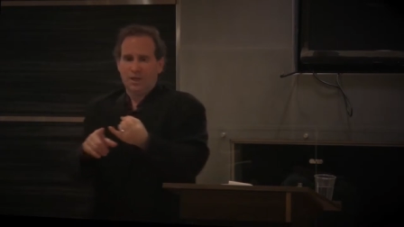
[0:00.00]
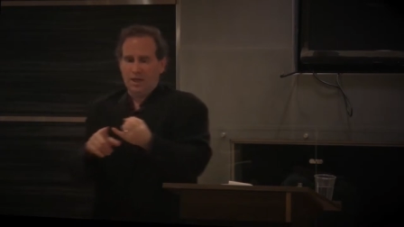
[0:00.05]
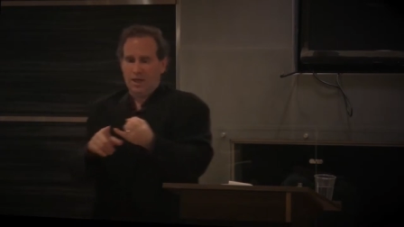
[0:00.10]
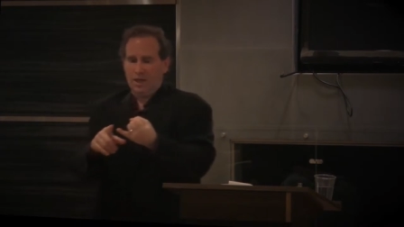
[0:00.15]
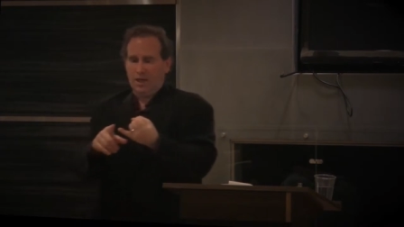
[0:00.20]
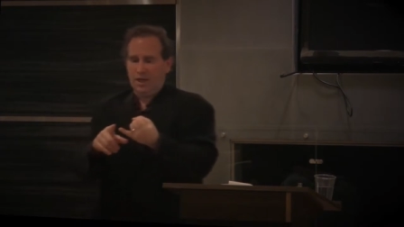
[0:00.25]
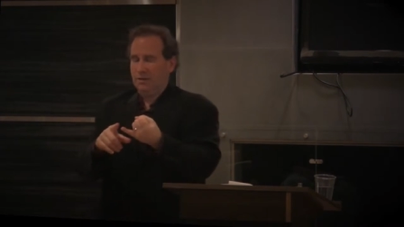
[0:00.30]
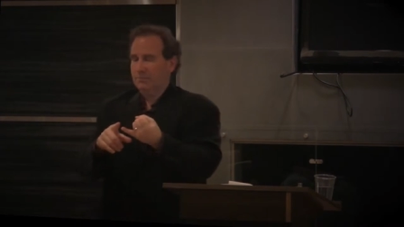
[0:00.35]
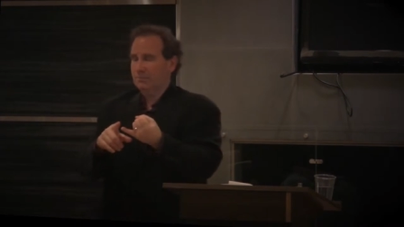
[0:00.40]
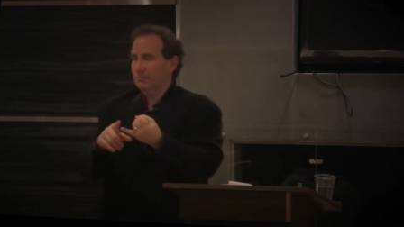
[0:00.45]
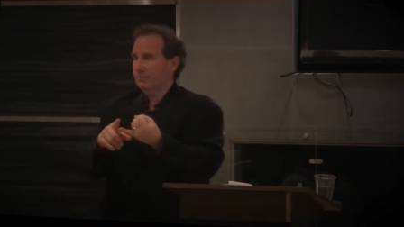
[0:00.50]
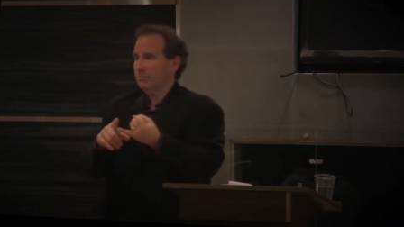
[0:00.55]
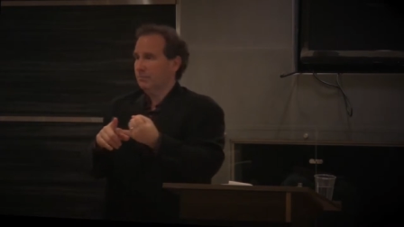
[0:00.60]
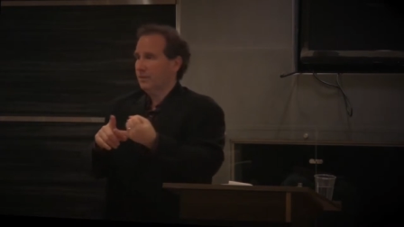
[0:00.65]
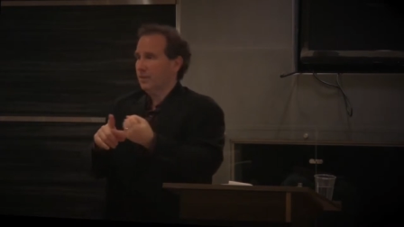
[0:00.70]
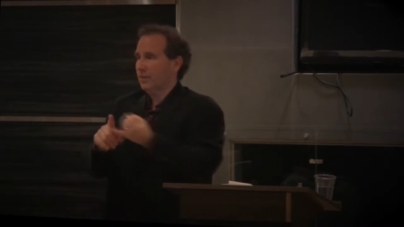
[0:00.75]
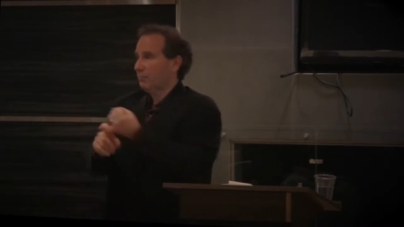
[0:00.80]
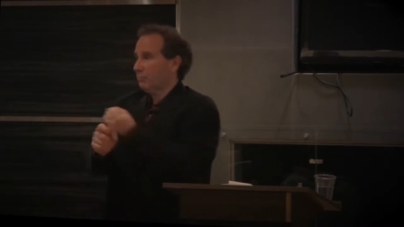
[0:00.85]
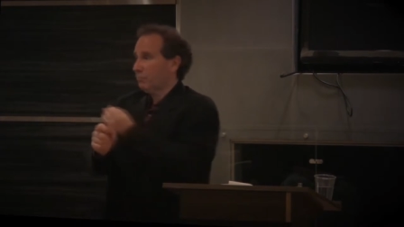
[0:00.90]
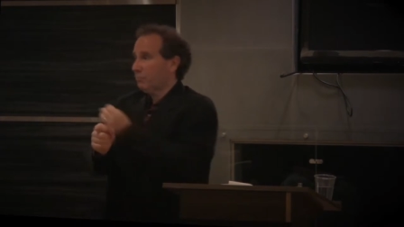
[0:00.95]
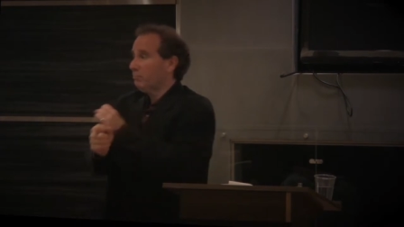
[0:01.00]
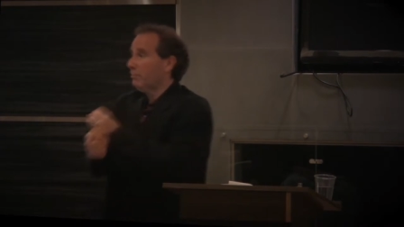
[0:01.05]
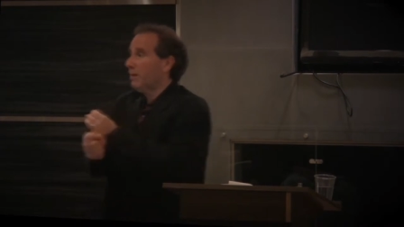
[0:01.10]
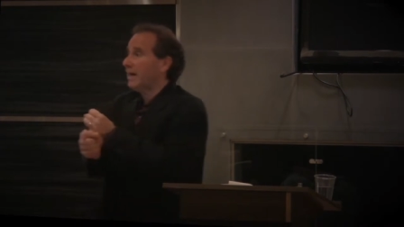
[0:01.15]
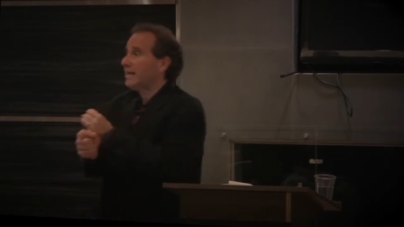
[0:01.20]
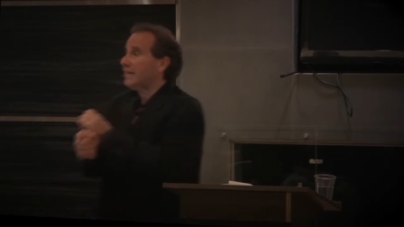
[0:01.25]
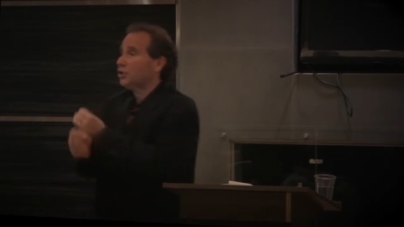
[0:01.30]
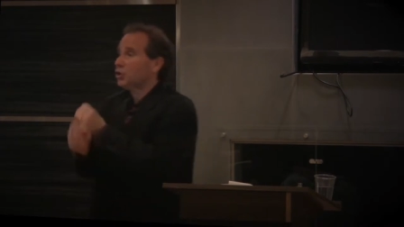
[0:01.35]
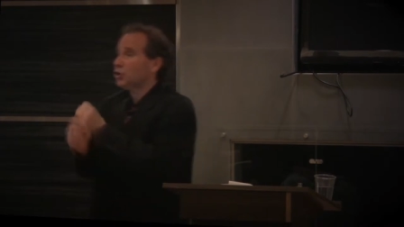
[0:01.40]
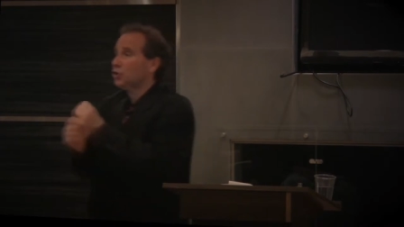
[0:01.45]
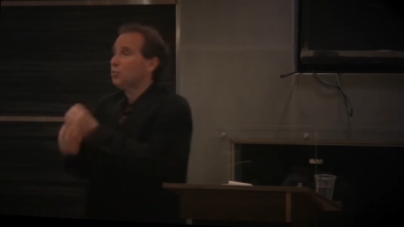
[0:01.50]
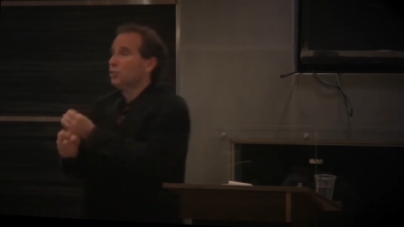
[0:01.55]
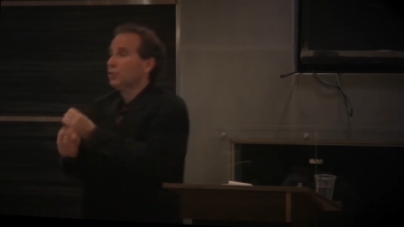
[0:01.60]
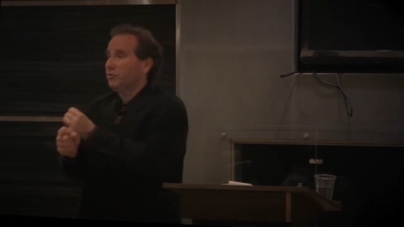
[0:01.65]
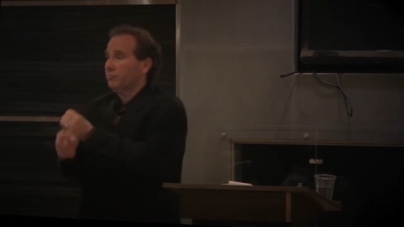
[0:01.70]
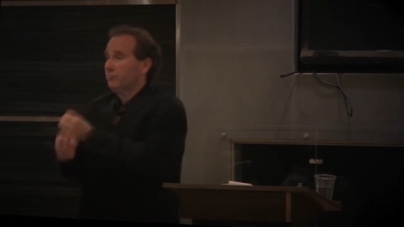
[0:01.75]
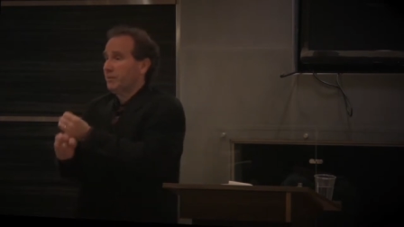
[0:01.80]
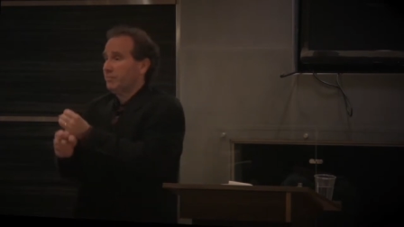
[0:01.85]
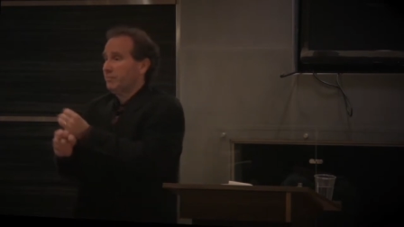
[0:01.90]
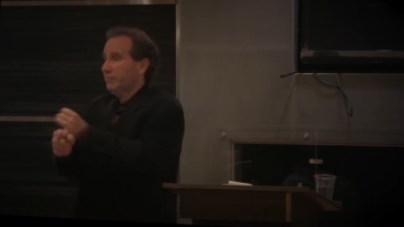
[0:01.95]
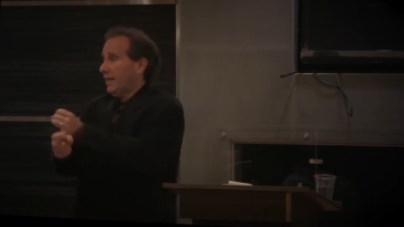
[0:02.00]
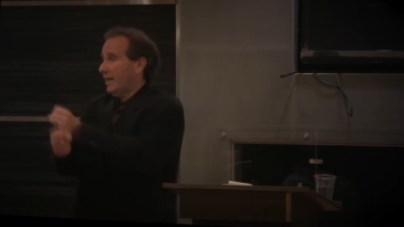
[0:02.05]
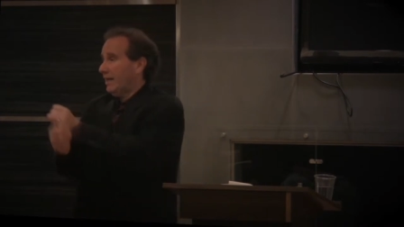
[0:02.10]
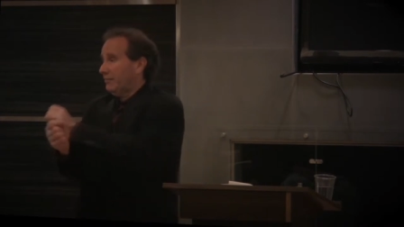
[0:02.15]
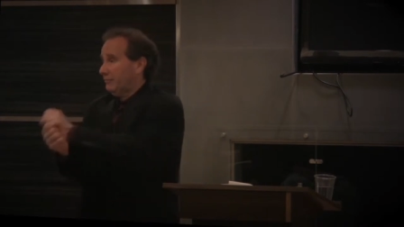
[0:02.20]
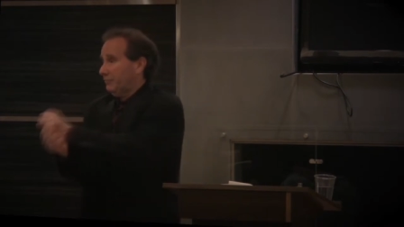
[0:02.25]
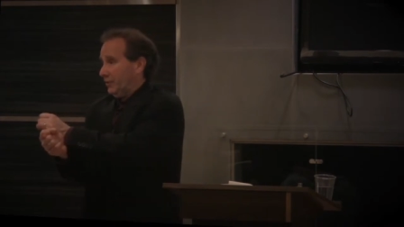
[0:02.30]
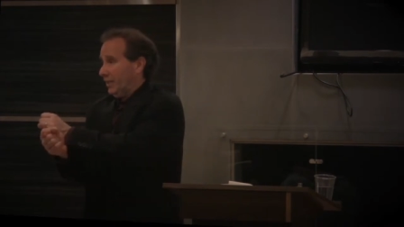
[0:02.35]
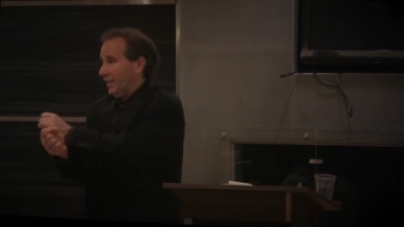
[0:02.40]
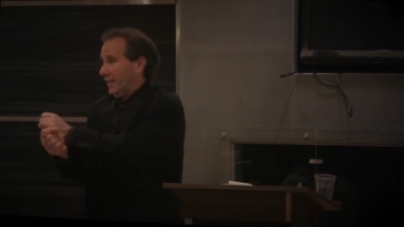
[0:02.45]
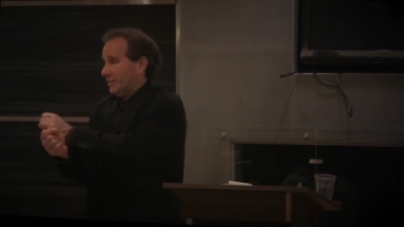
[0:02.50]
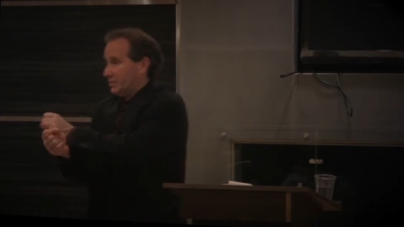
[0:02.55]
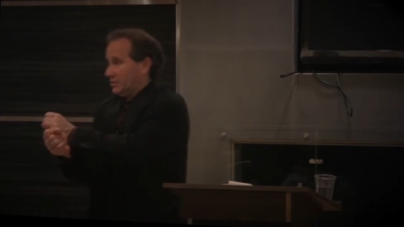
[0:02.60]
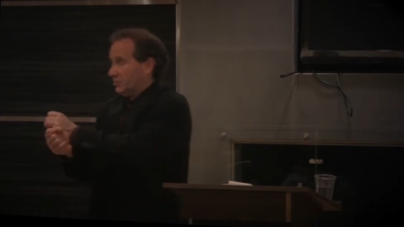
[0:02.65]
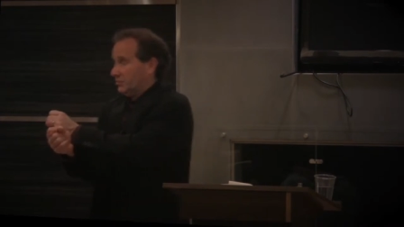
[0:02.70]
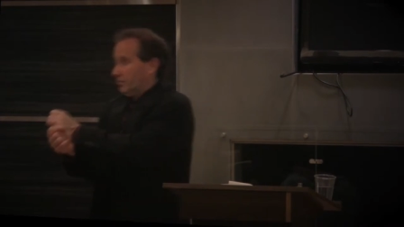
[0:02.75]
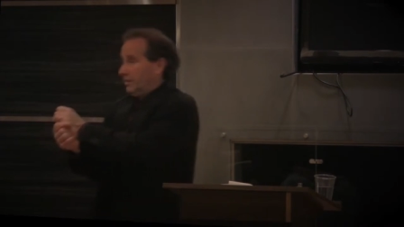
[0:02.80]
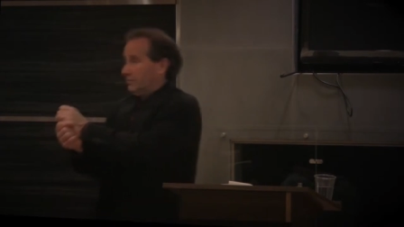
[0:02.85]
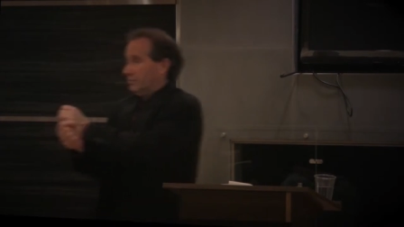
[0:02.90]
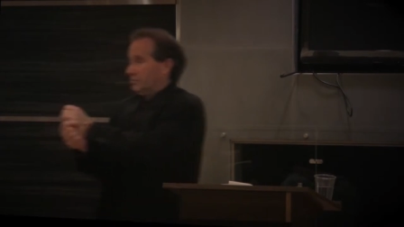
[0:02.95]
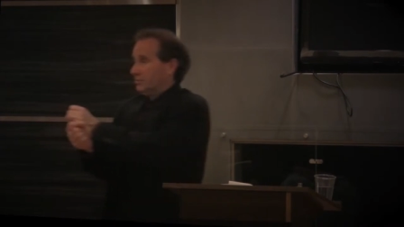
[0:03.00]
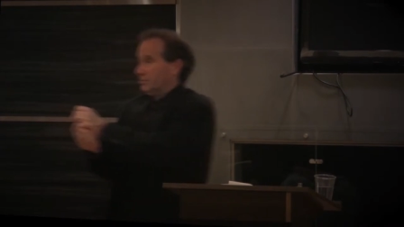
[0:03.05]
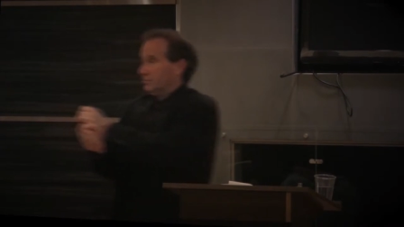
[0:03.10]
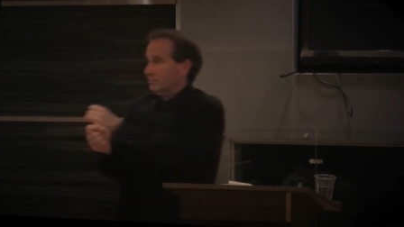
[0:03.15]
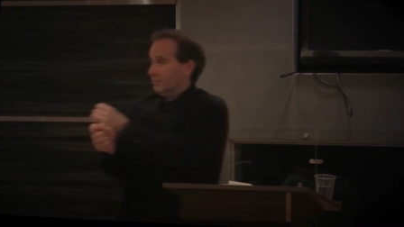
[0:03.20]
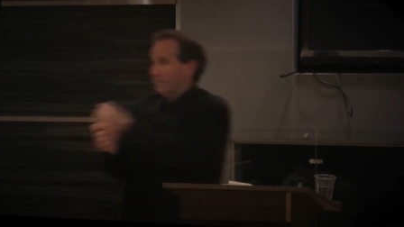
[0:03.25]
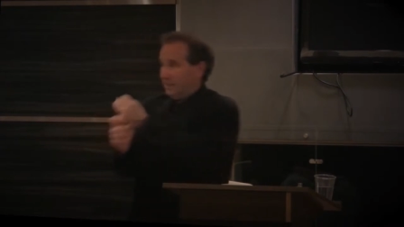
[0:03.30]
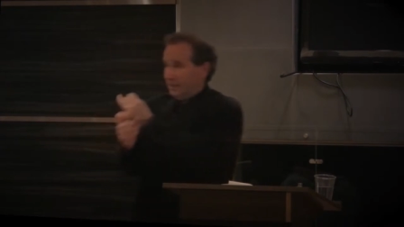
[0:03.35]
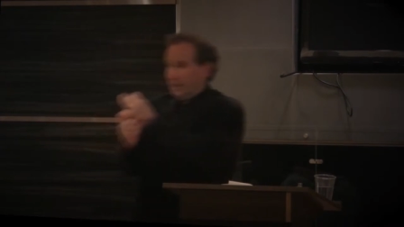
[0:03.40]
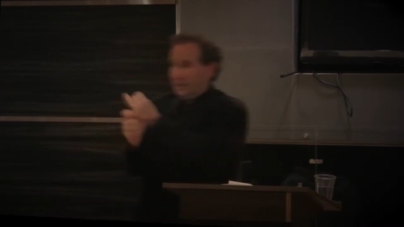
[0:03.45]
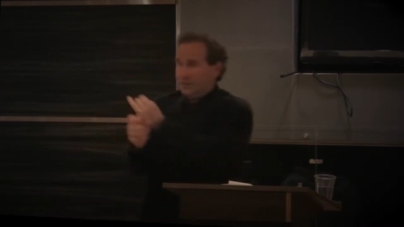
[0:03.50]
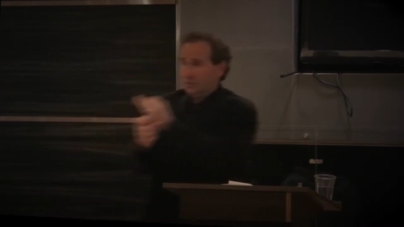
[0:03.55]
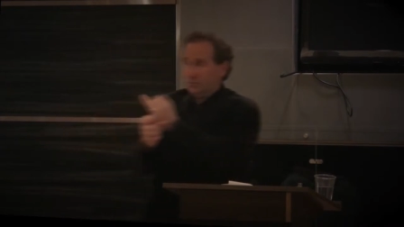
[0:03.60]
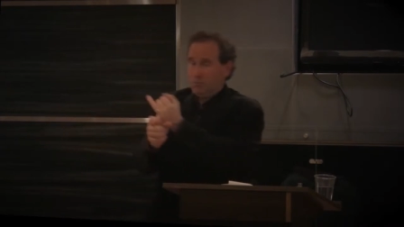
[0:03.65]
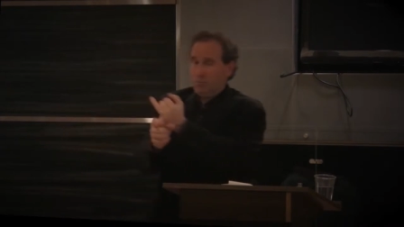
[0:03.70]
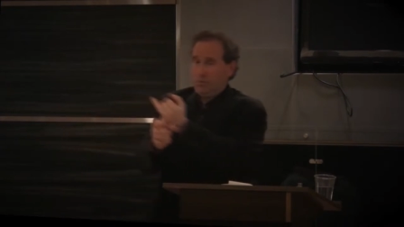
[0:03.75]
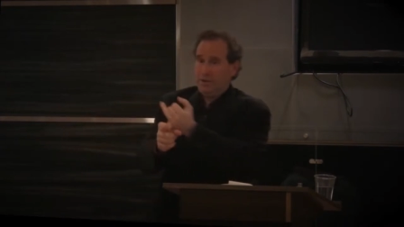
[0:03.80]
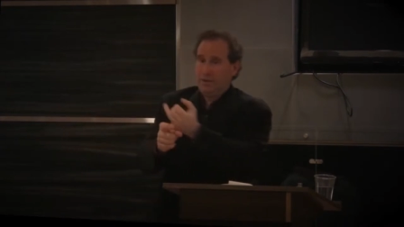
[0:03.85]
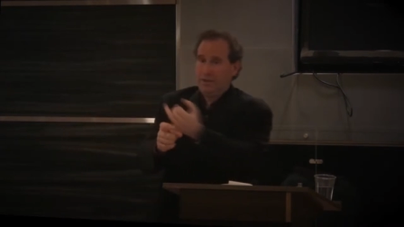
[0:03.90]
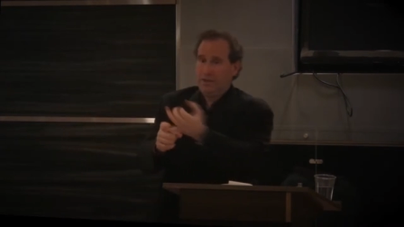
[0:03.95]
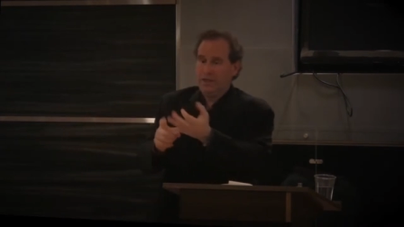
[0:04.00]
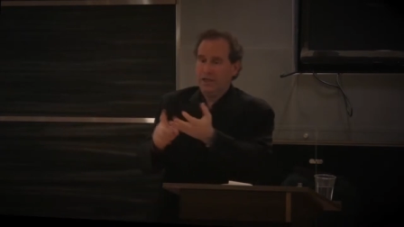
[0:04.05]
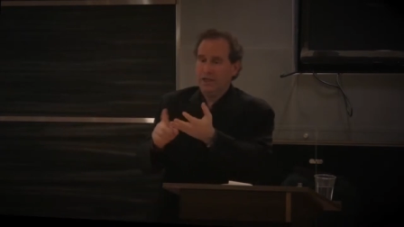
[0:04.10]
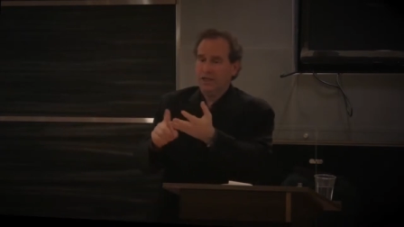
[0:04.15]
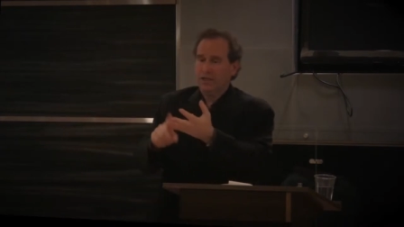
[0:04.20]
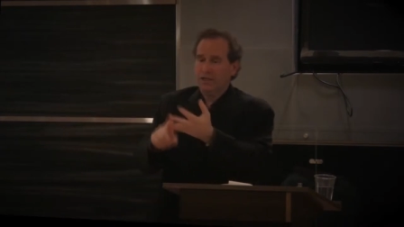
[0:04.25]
Um, the money you would have been paid for that script, right? That's one thing.